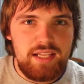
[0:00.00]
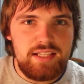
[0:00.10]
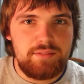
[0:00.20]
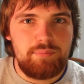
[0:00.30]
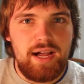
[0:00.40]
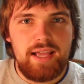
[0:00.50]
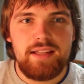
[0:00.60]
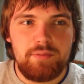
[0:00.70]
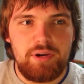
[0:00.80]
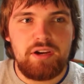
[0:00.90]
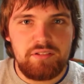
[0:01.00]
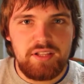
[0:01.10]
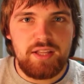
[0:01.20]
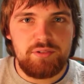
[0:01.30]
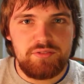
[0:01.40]
he's a pilot
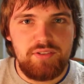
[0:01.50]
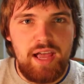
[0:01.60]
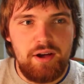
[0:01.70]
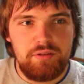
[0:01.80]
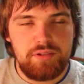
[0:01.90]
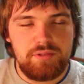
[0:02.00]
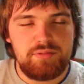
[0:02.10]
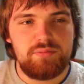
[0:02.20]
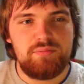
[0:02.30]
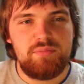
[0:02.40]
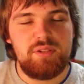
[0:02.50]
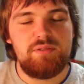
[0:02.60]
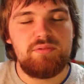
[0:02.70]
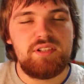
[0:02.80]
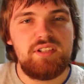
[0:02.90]
apparently that was found. He
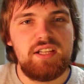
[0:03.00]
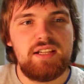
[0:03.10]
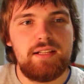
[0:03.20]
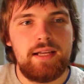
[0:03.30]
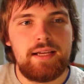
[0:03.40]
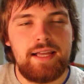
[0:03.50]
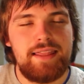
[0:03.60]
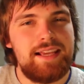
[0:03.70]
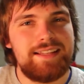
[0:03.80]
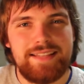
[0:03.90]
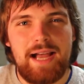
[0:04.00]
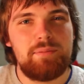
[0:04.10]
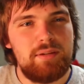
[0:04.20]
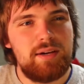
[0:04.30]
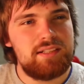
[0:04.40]
was originally I think
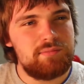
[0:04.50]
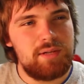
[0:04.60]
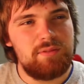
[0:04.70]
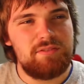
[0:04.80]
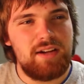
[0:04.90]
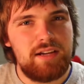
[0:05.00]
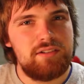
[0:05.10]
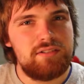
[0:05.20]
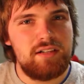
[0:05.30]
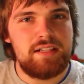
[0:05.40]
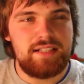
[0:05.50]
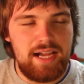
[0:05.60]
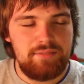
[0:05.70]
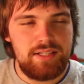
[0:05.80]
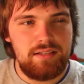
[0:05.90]
adopted by some rebel fighters on
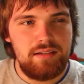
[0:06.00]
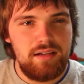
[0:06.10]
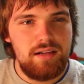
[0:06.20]
Yavin,